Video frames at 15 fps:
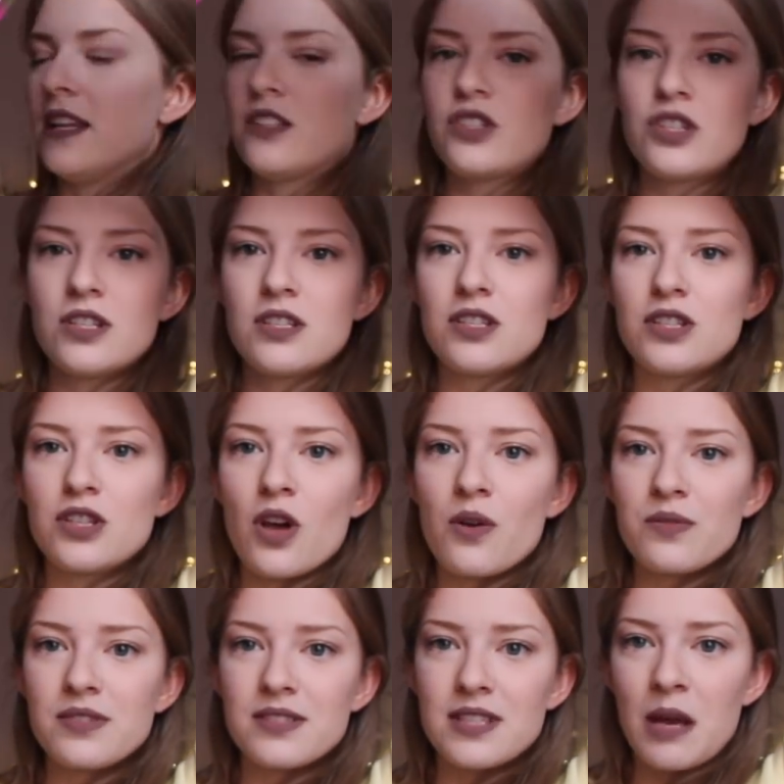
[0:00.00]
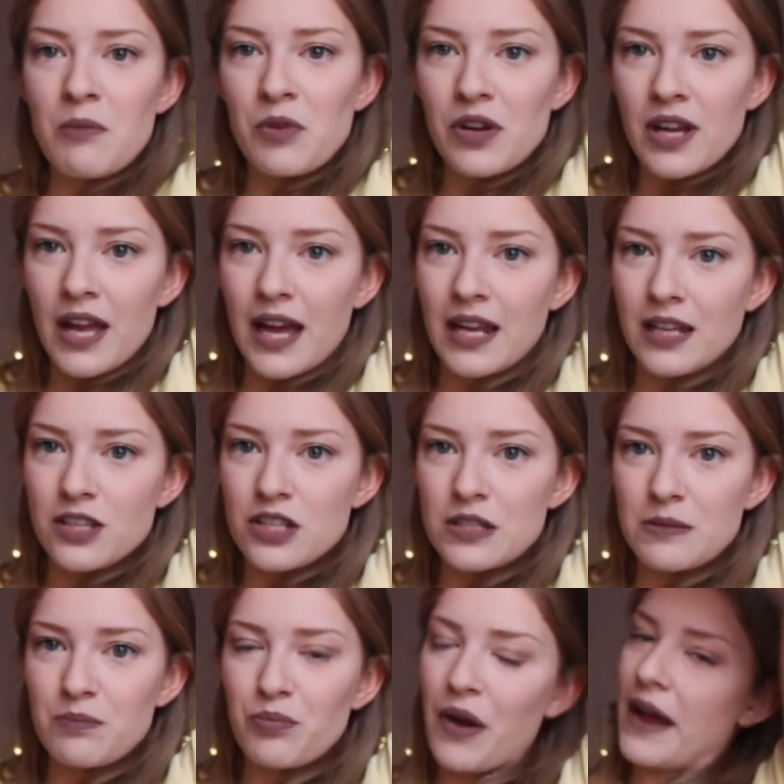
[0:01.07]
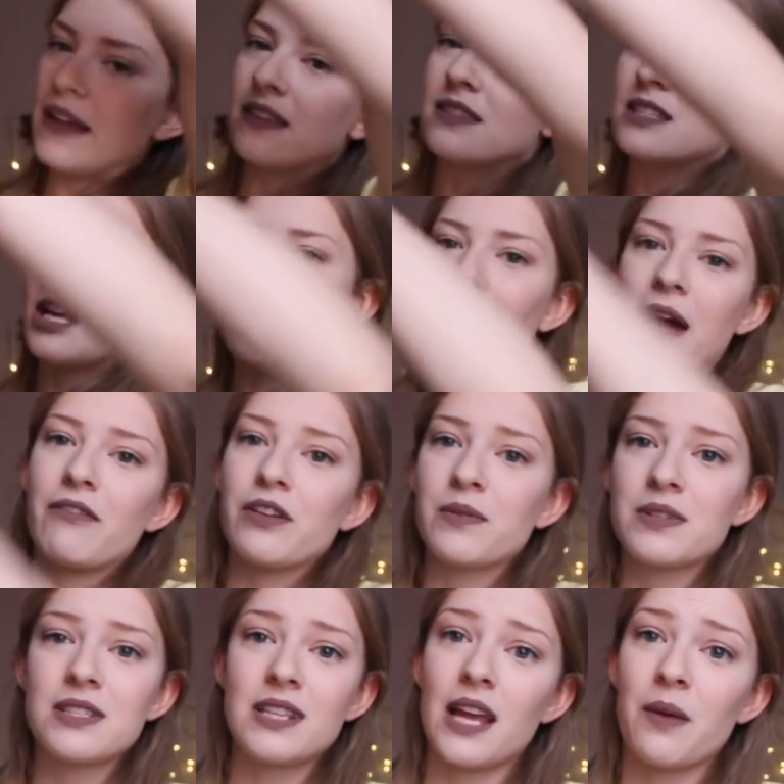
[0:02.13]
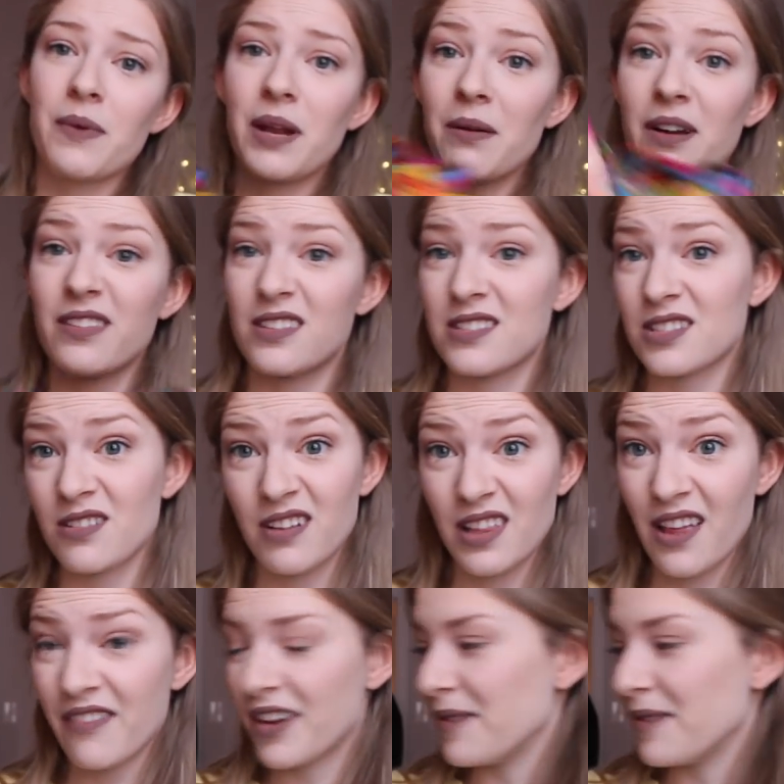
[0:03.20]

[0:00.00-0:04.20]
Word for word: it's just so summery, and it just brightens up everyone's day when I wear this, so I love